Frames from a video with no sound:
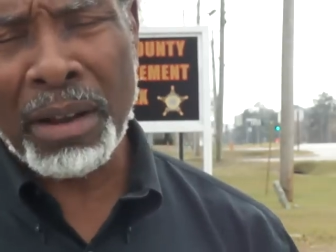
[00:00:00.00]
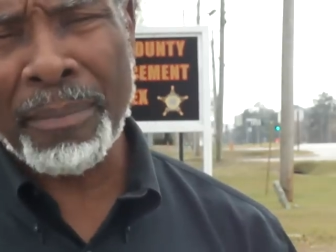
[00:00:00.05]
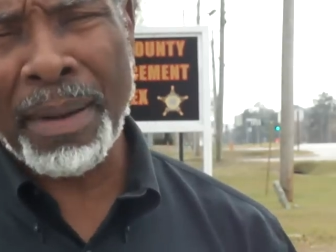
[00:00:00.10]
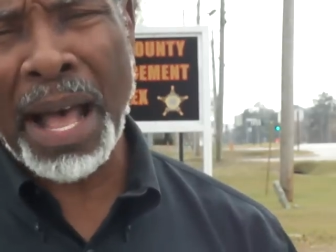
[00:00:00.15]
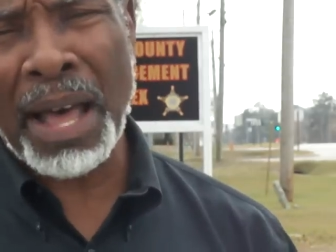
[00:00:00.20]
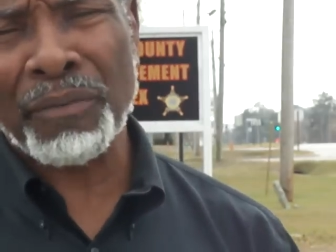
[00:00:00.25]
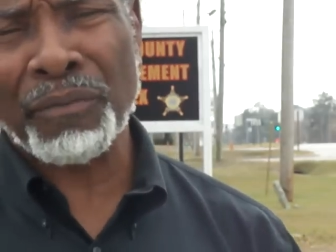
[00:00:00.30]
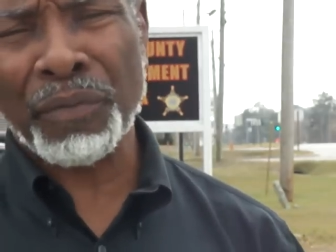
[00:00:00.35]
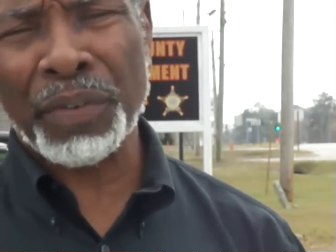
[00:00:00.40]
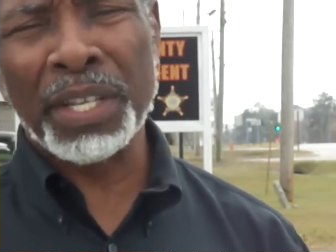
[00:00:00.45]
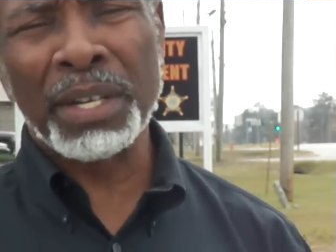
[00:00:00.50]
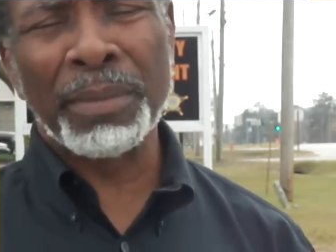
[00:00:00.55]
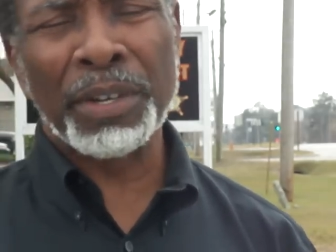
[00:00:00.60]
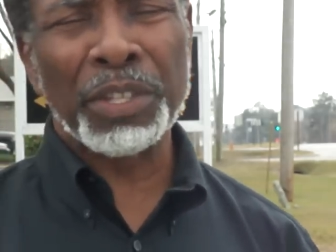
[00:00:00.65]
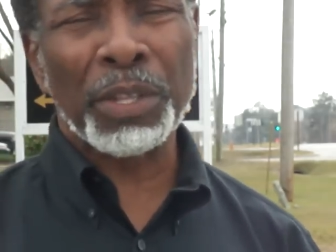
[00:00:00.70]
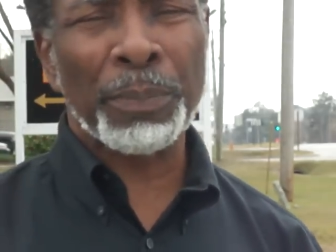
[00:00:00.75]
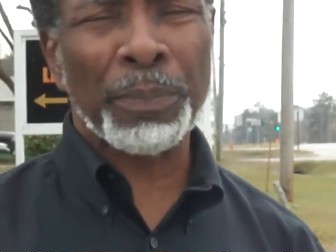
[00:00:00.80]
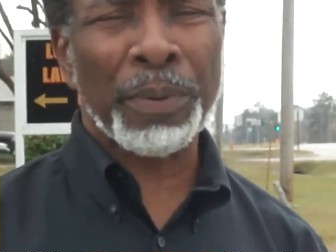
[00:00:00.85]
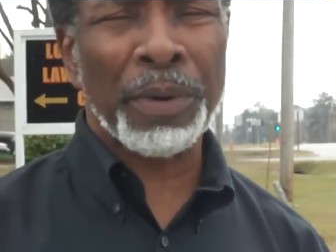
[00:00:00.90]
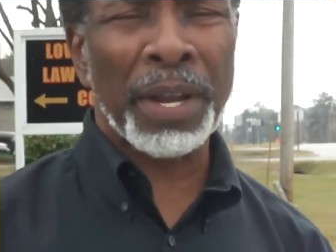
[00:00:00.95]
about freedom
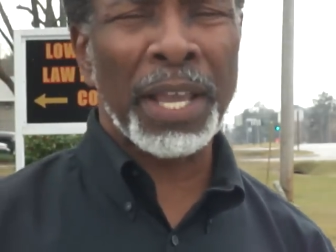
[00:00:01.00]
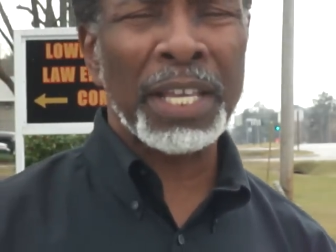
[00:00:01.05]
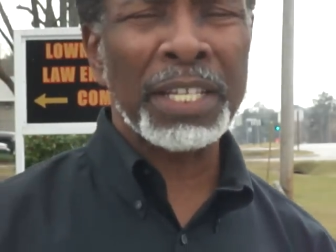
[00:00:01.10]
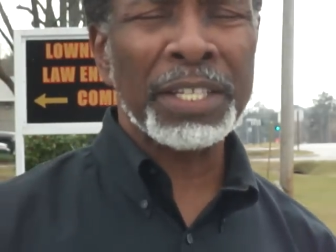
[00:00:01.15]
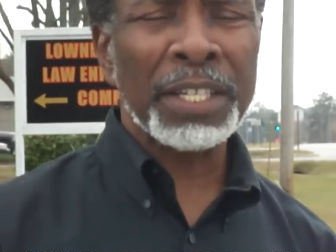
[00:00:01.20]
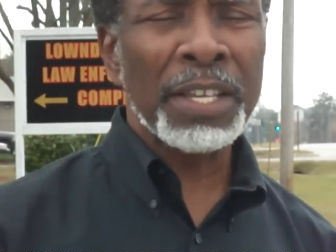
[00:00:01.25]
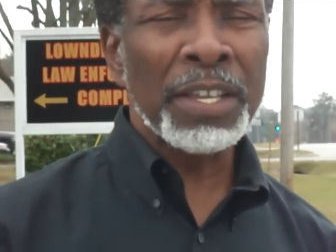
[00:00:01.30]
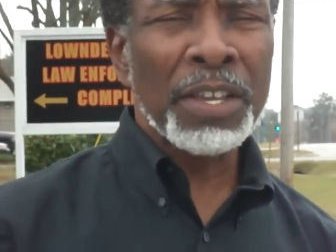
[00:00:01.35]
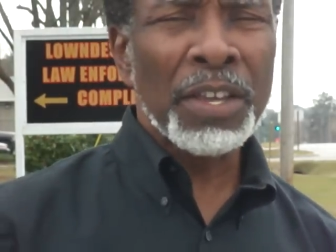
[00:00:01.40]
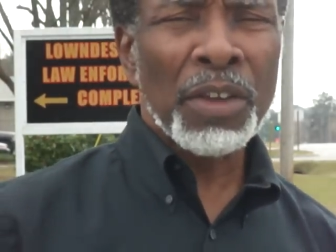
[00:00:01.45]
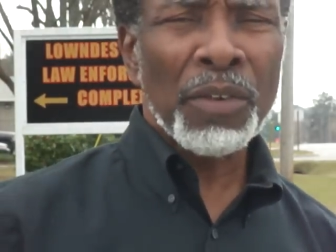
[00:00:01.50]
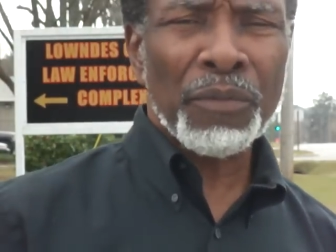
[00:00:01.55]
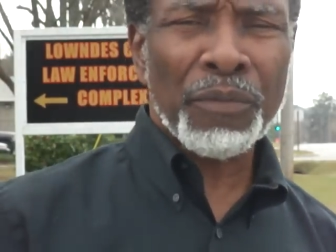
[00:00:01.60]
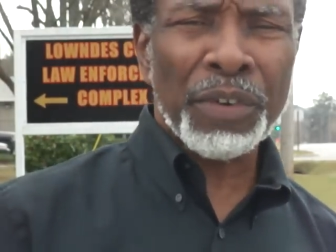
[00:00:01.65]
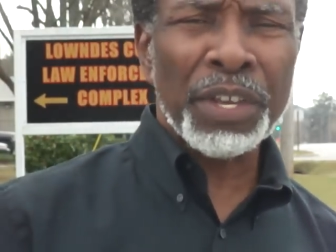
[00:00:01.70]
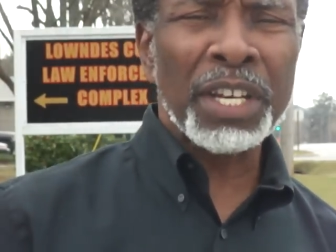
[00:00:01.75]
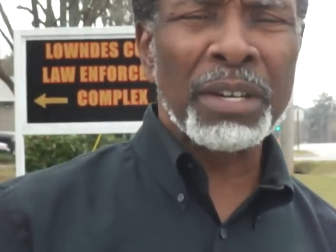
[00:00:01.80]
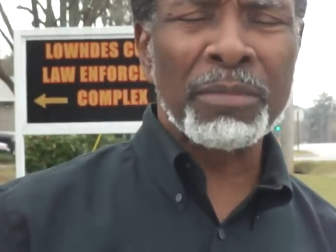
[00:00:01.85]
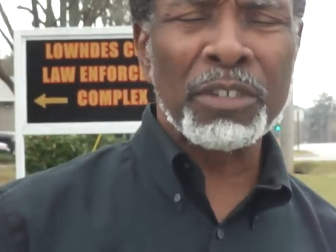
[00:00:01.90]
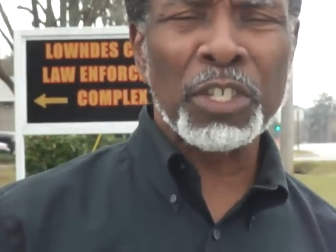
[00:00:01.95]
of the press,
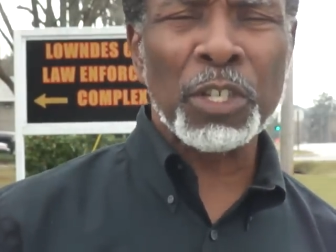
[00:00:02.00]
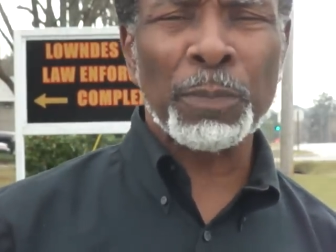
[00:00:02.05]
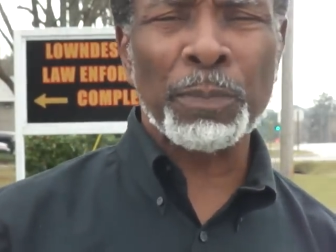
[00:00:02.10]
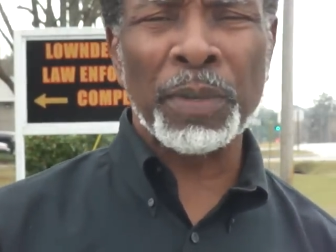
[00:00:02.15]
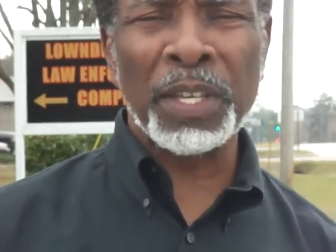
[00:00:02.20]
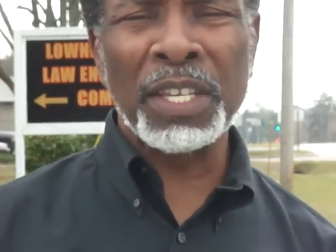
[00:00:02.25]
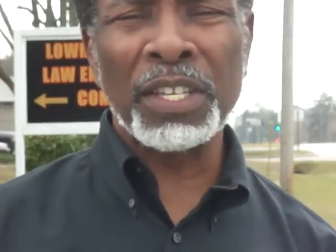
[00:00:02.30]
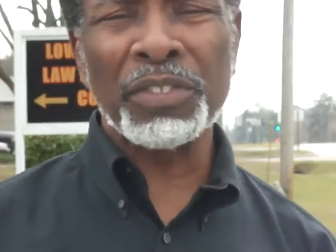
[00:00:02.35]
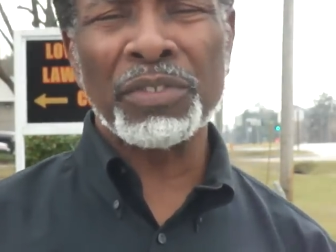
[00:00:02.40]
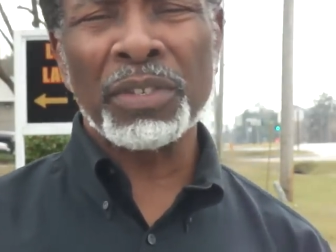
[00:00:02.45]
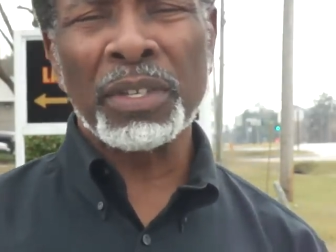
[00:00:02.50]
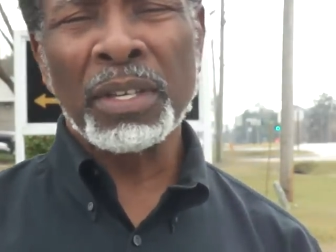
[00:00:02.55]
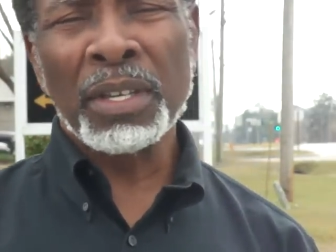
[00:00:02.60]
freedom of speech,